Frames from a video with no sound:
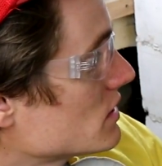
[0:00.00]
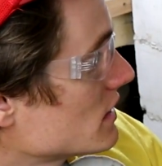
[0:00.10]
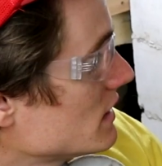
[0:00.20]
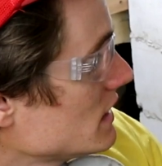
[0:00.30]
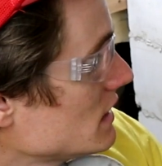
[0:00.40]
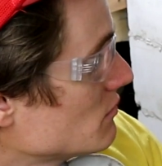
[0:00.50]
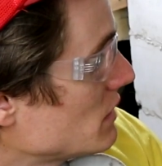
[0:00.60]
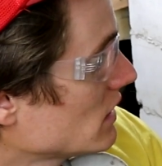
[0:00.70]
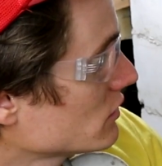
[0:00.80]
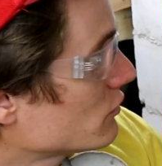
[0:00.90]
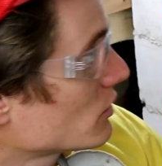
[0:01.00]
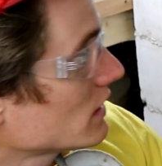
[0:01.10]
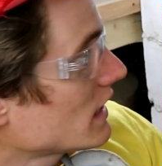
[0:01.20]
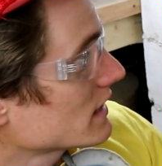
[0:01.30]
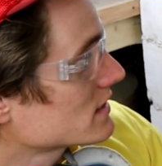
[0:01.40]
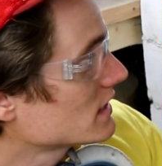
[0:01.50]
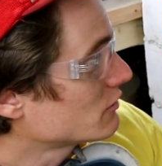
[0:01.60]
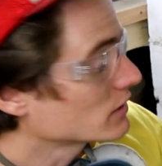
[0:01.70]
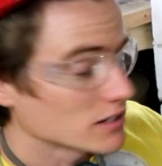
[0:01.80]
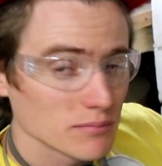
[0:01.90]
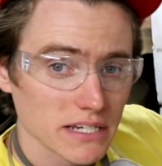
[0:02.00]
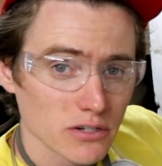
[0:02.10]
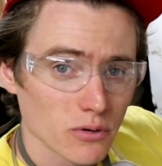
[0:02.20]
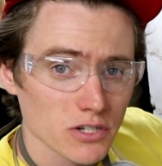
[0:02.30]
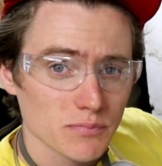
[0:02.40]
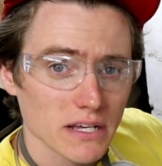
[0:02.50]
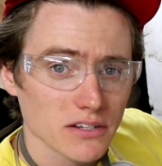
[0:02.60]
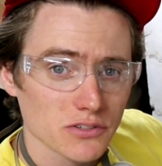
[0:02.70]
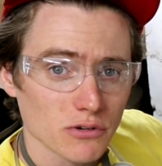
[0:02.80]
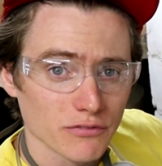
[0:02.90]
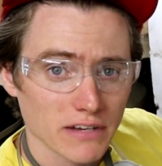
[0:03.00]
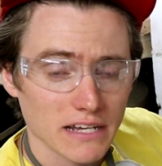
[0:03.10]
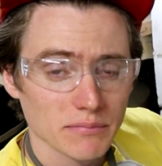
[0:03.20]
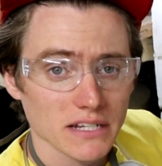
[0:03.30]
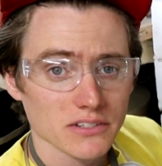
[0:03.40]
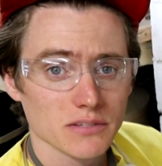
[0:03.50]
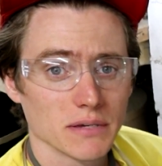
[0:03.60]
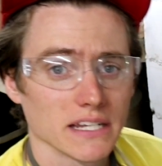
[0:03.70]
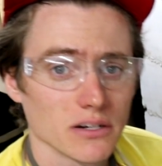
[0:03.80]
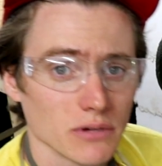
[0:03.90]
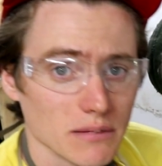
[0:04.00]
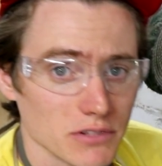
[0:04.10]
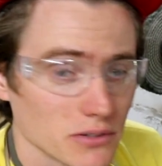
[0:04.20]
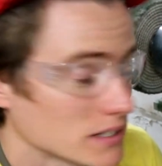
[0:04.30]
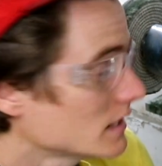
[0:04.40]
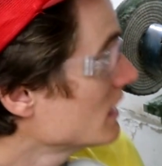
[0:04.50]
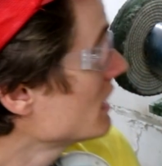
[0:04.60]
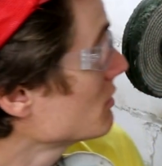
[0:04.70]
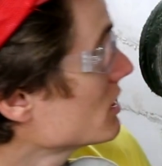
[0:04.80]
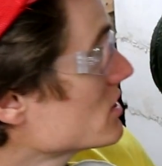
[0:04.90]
the belt for a lot of stuff, whether it be coarse belts or fine belts, depending on what I'm doing. I'm going to